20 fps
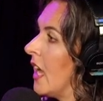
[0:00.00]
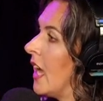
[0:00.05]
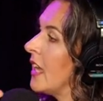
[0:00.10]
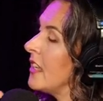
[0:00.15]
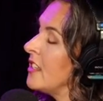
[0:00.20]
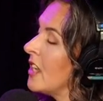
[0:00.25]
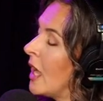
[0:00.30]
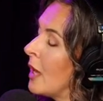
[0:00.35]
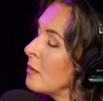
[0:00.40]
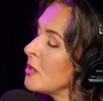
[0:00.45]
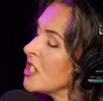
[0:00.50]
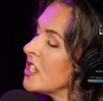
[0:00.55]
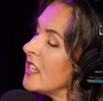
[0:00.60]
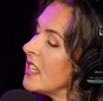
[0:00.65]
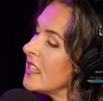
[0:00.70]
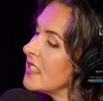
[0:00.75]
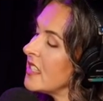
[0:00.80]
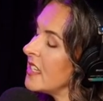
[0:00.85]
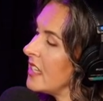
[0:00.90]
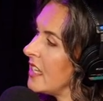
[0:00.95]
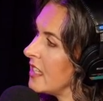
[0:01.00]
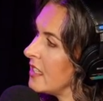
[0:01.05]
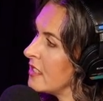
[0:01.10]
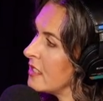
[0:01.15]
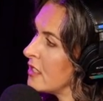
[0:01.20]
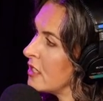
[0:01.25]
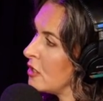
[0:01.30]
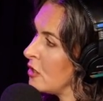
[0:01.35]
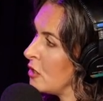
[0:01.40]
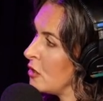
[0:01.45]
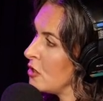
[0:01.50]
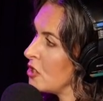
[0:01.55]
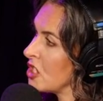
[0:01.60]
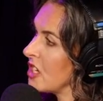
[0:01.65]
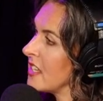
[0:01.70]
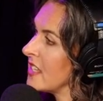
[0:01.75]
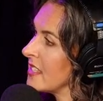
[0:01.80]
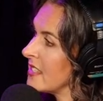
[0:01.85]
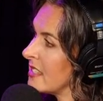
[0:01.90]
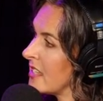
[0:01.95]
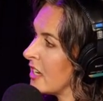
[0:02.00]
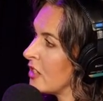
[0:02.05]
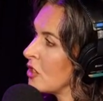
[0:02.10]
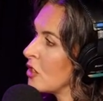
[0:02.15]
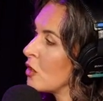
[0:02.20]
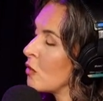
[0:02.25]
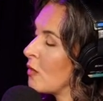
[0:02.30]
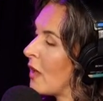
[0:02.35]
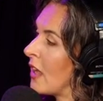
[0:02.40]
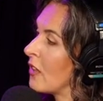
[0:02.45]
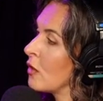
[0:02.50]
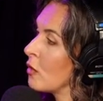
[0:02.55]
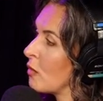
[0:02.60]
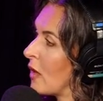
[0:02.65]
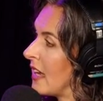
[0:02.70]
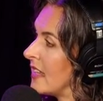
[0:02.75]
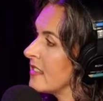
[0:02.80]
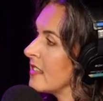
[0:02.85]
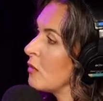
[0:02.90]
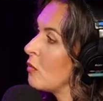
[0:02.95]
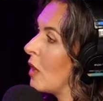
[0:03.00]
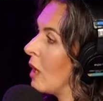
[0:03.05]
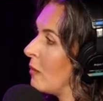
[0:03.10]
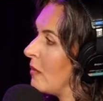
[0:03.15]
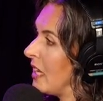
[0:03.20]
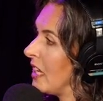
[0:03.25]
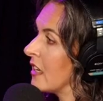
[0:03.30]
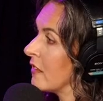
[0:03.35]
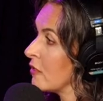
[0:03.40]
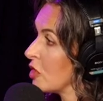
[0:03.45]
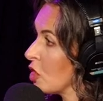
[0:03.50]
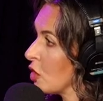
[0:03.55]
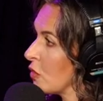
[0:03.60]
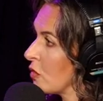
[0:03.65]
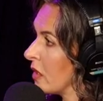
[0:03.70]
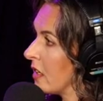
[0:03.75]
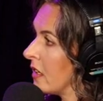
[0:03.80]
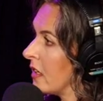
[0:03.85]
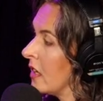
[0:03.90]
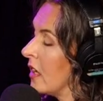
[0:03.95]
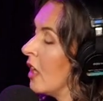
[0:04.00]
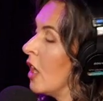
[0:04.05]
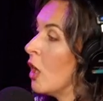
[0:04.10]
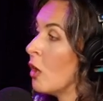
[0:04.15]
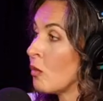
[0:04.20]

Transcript: Adoption is an institution centered around the rights and well being of children.